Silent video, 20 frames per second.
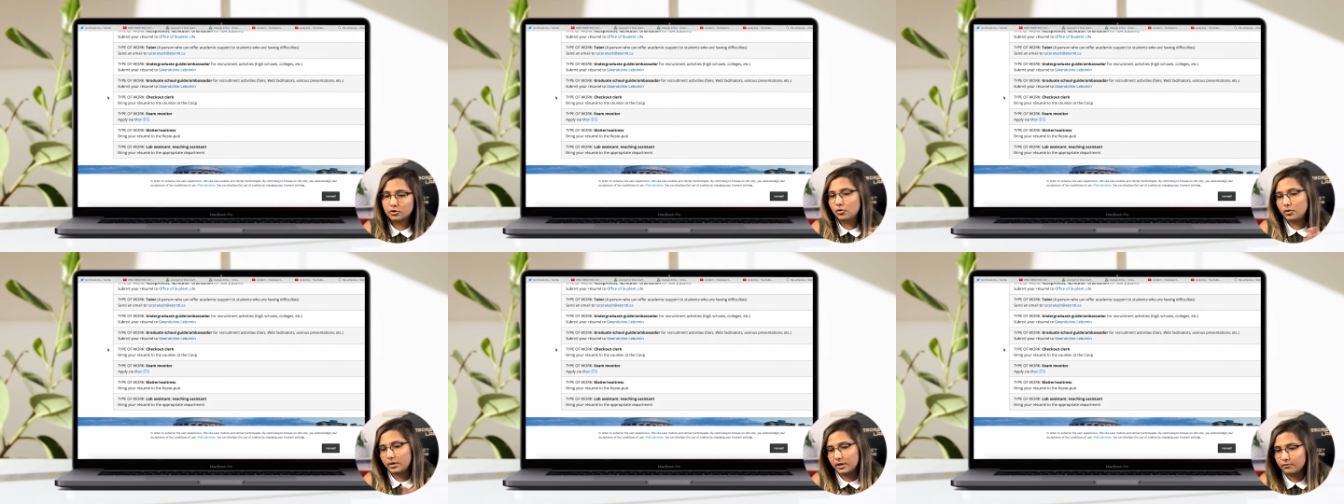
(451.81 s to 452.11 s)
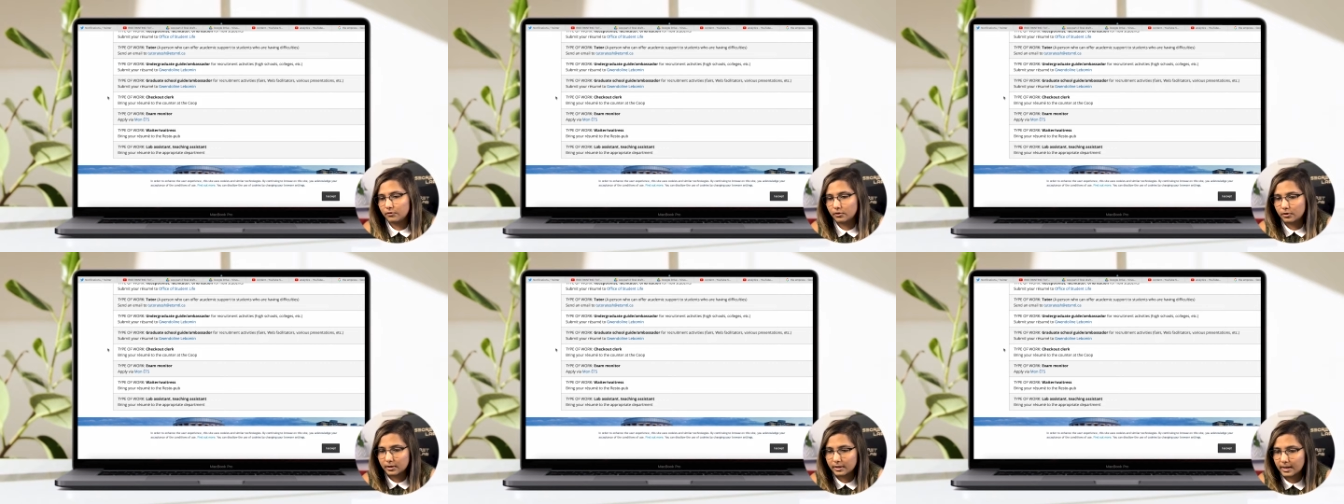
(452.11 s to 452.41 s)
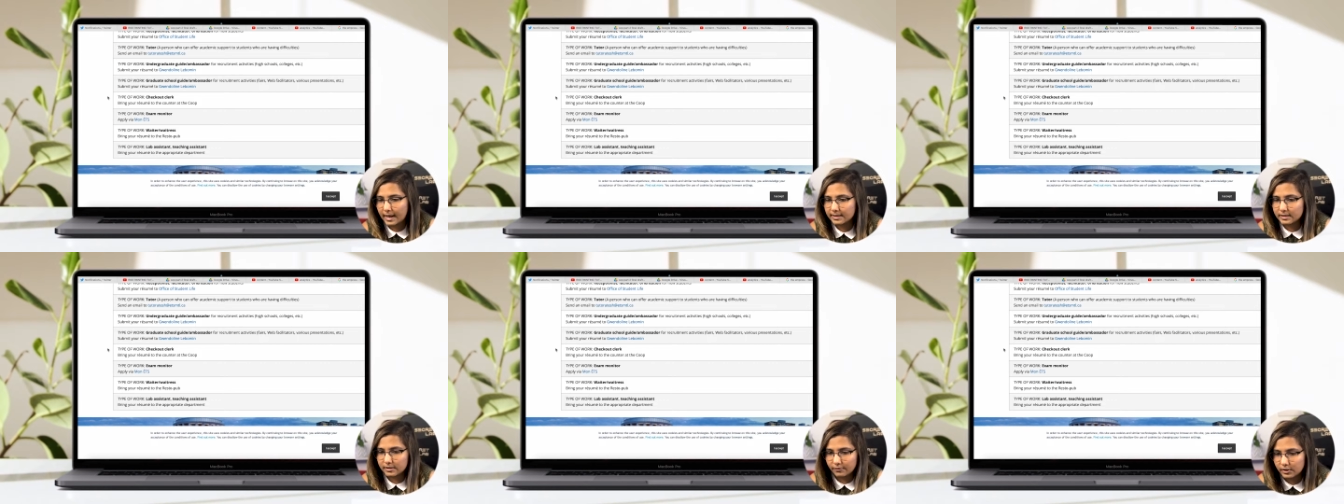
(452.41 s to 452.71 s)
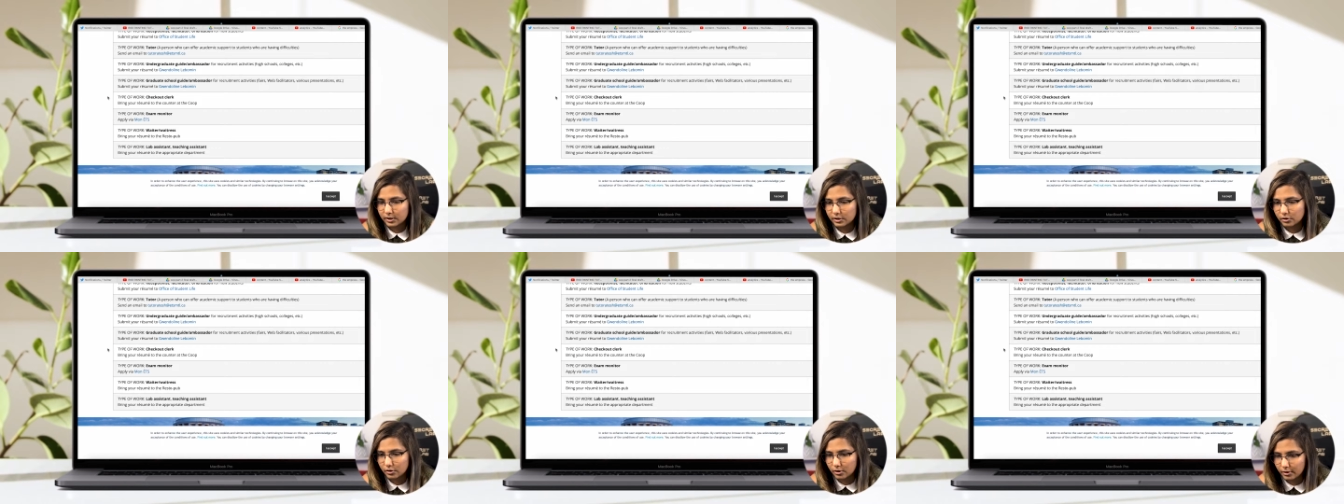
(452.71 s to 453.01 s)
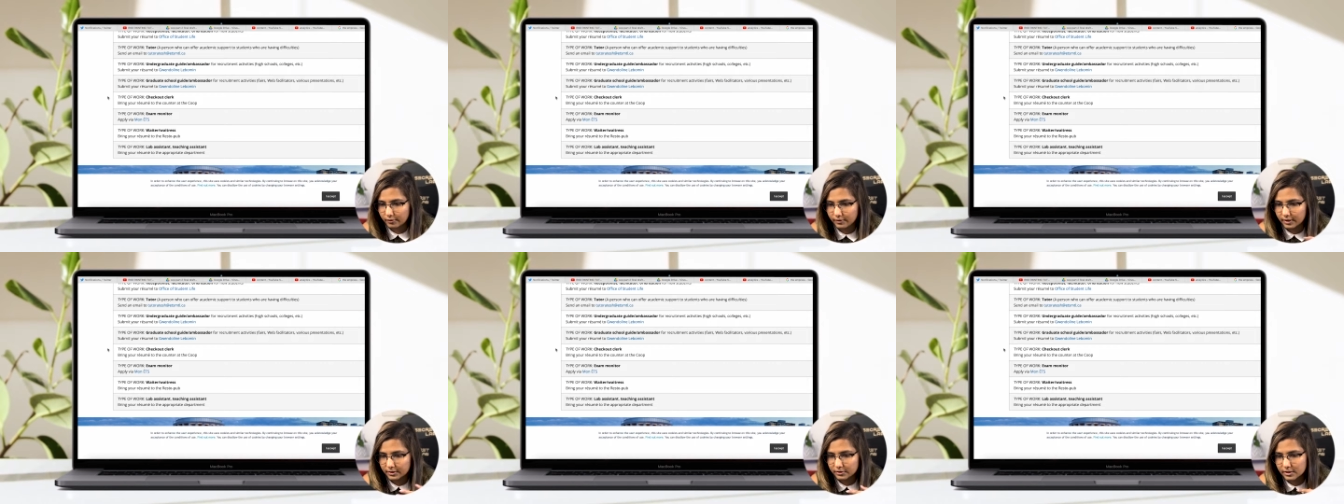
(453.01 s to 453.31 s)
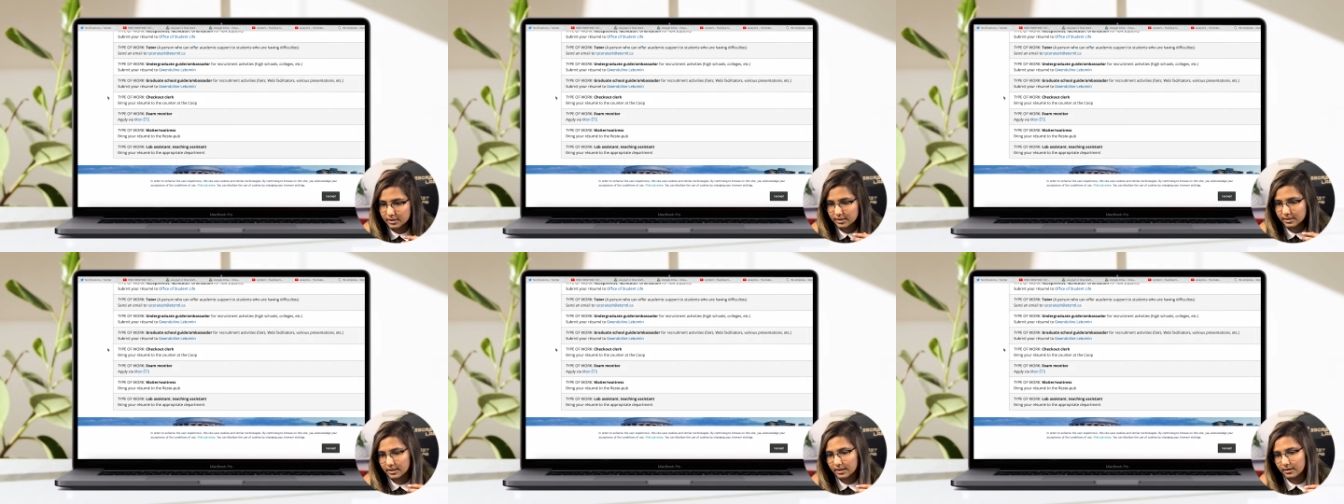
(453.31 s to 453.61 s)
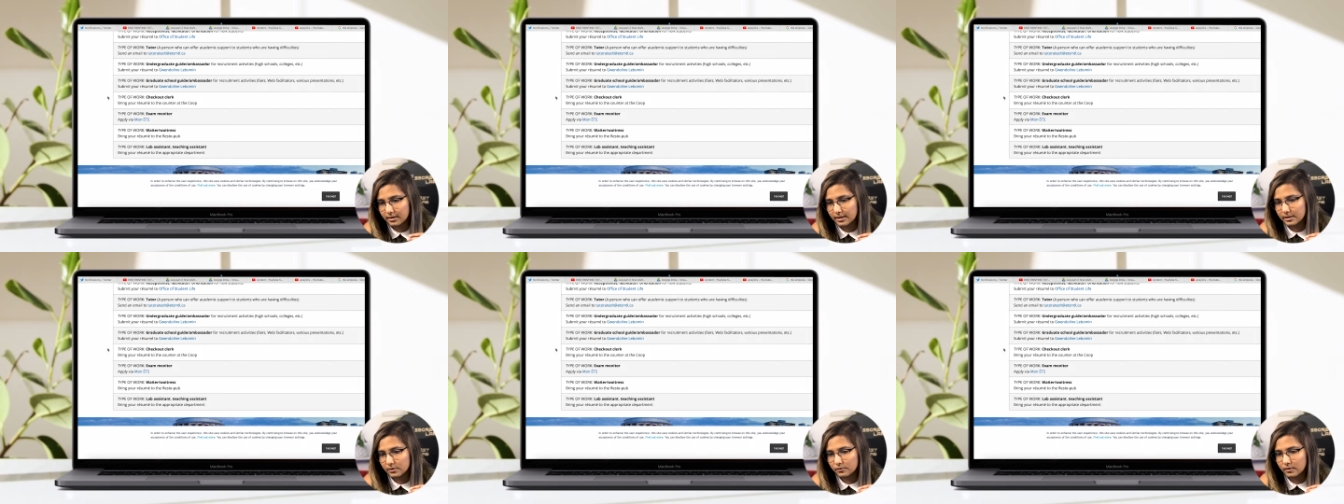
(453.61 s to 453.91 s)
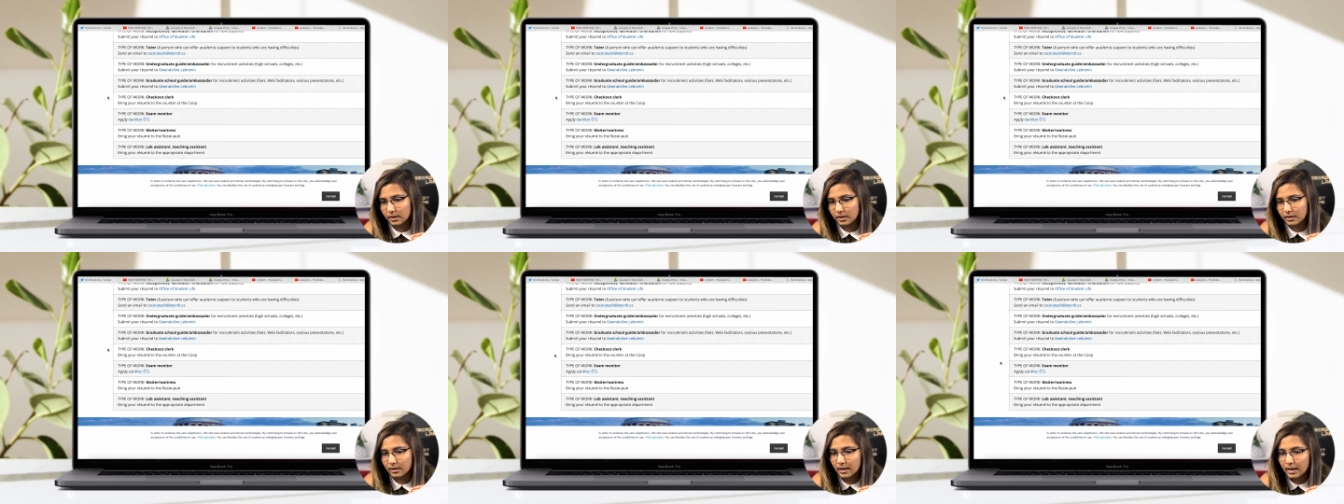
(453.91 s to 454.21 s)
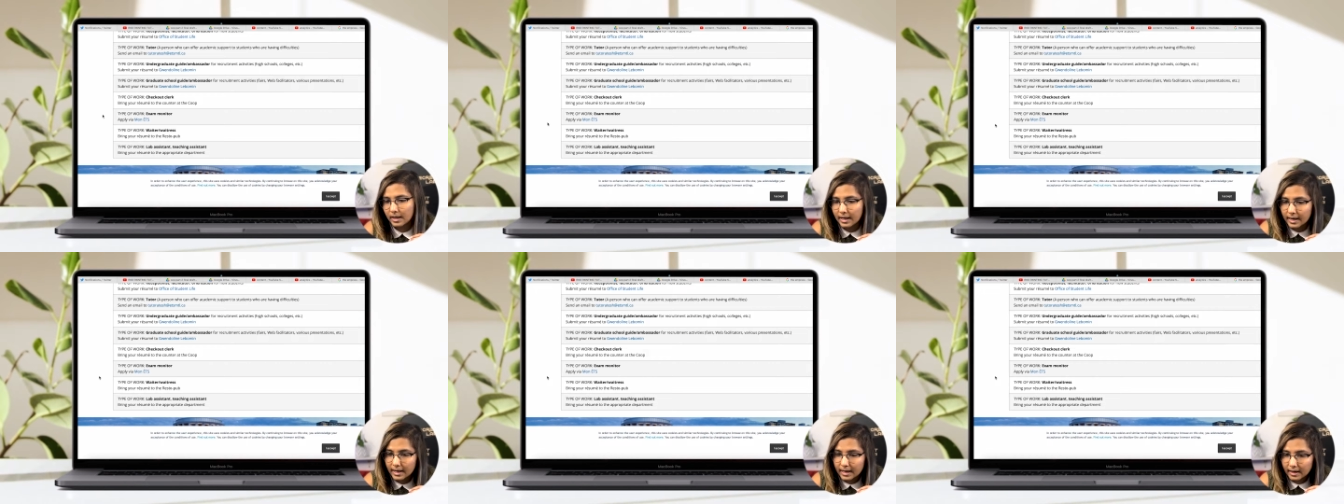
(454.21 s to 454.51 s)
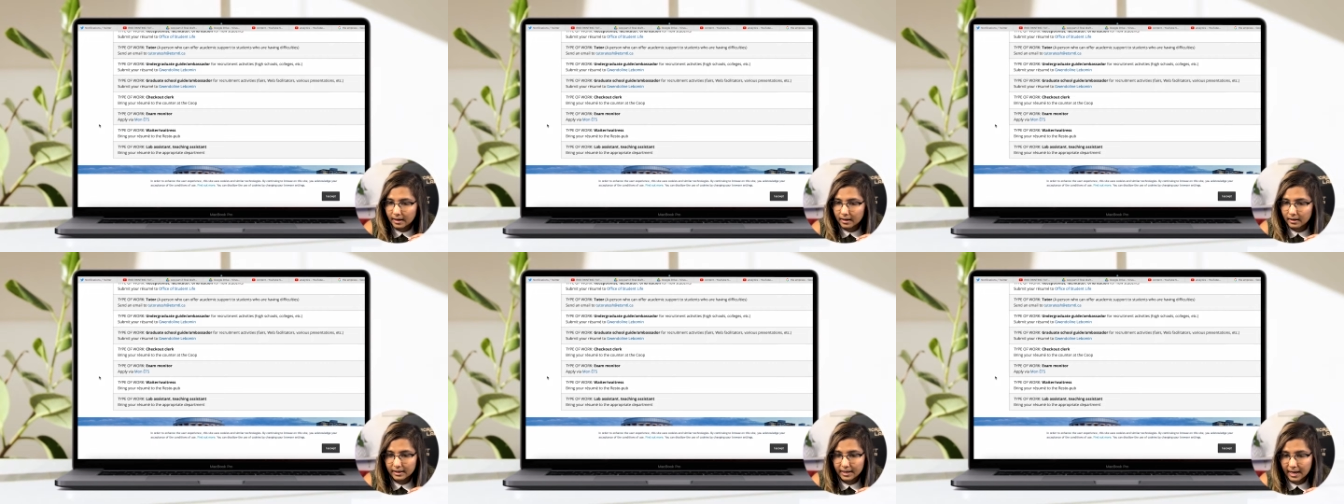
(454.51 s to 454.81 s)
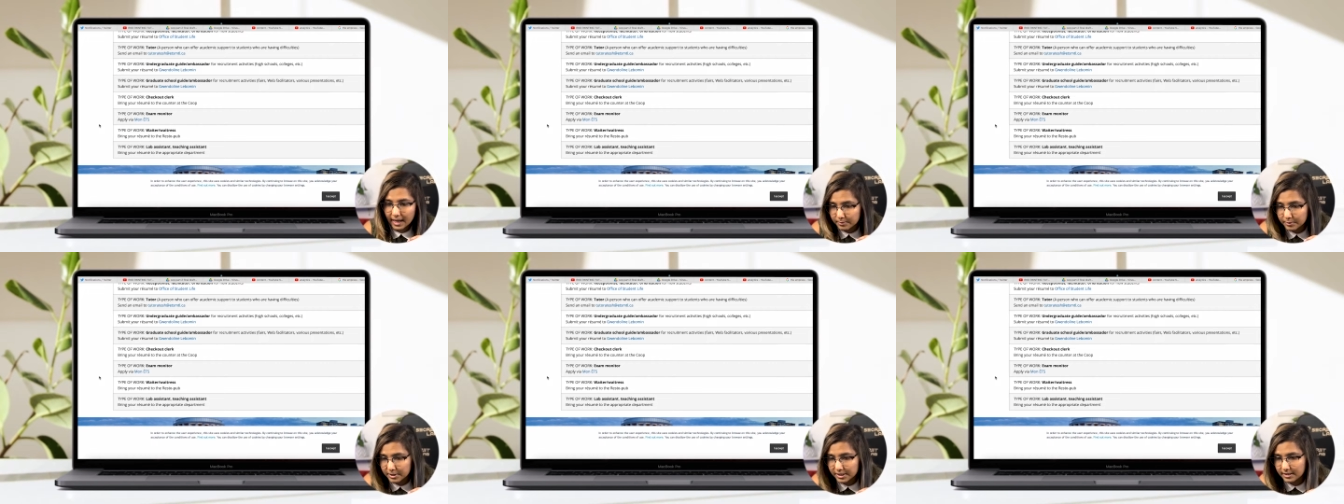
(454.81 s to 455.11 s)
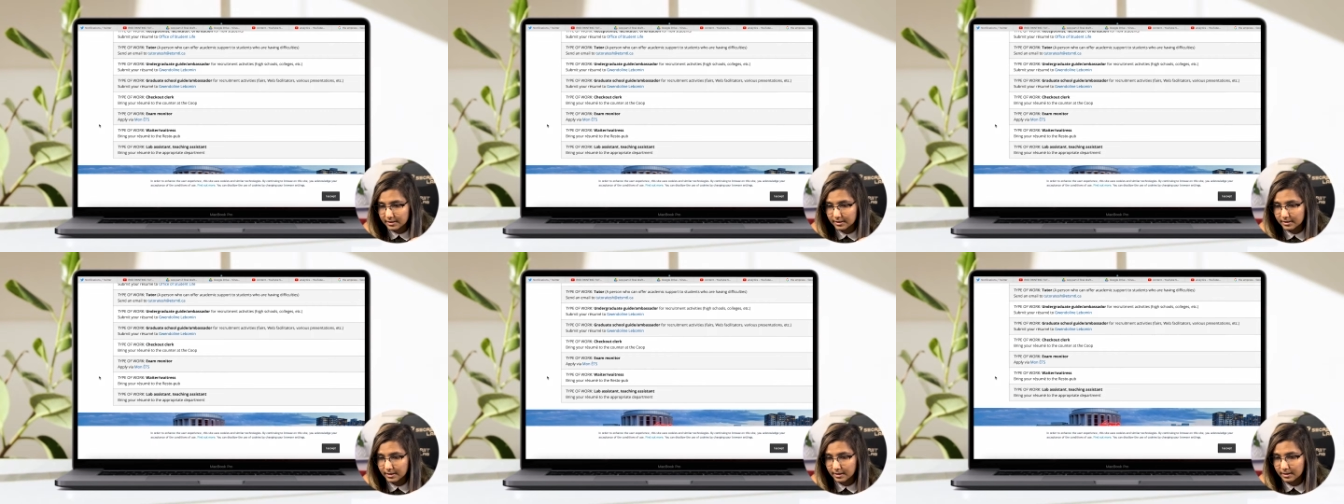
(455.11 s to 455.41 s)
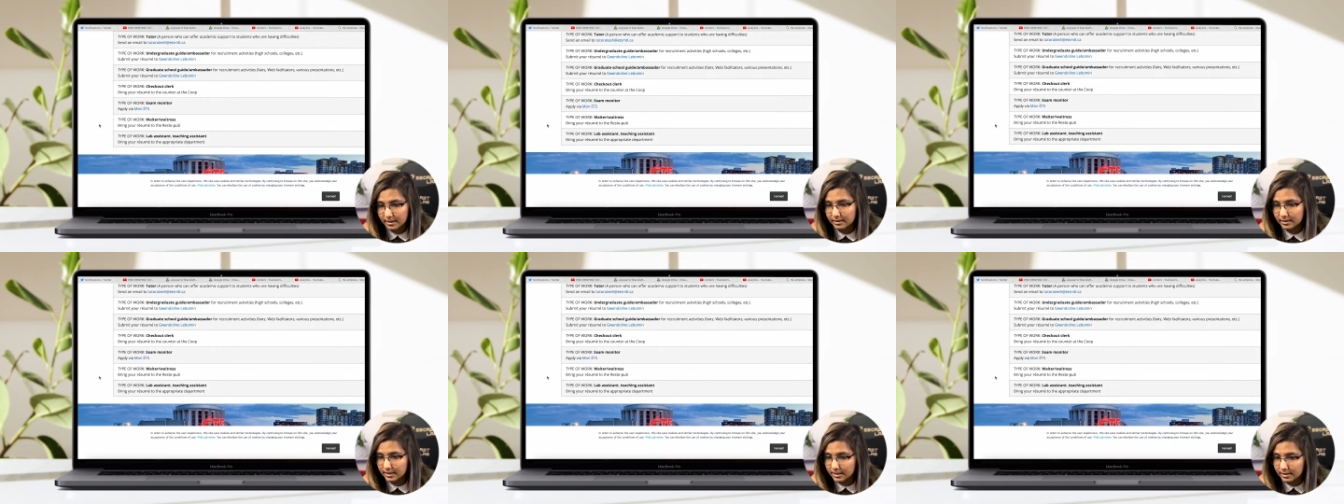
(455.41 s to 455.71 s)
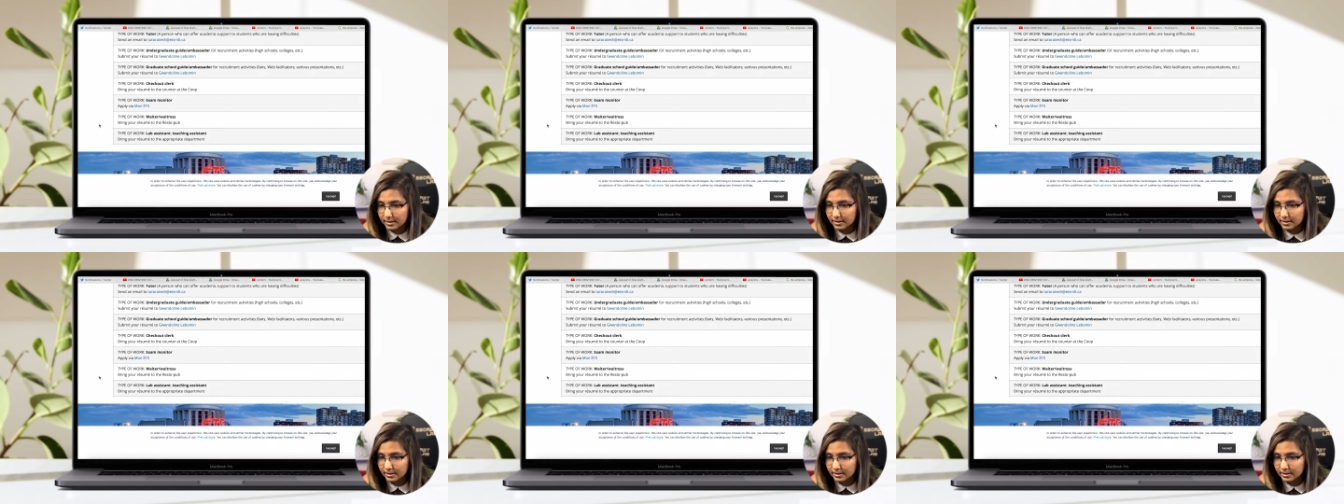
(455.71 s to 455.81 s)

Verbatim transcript: You can work as a waiter or waitress there as well lab assistant, teaching